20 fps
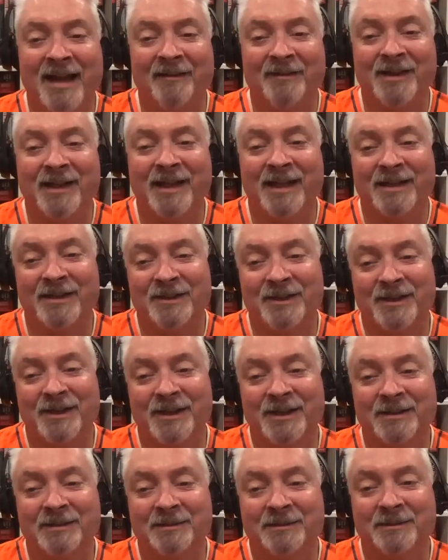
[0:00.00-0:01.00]
an
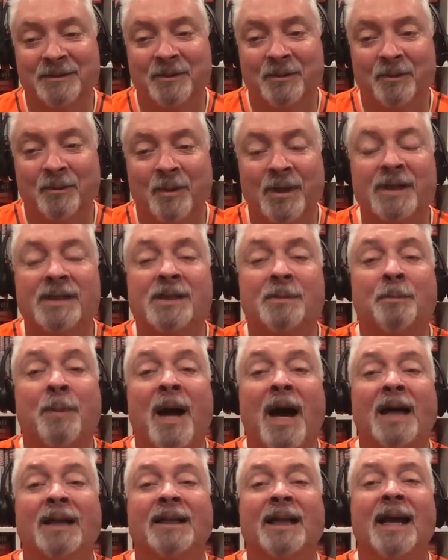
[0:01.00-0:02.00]
Android. What is a
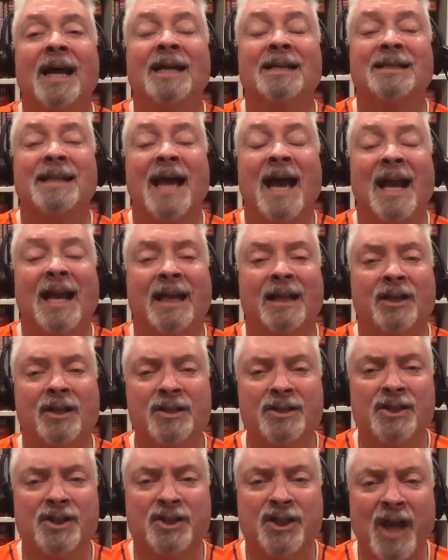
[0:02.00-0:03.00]
podcast addict?
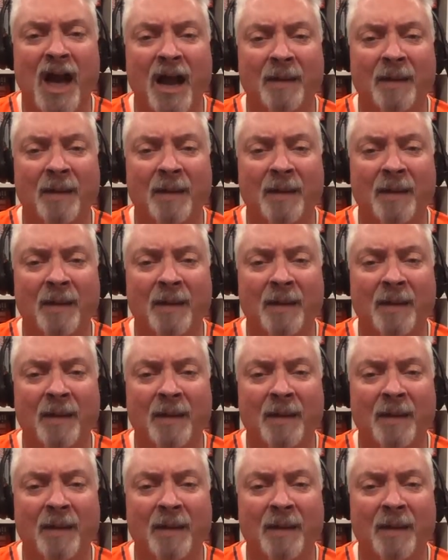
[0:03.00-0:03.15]
Good job,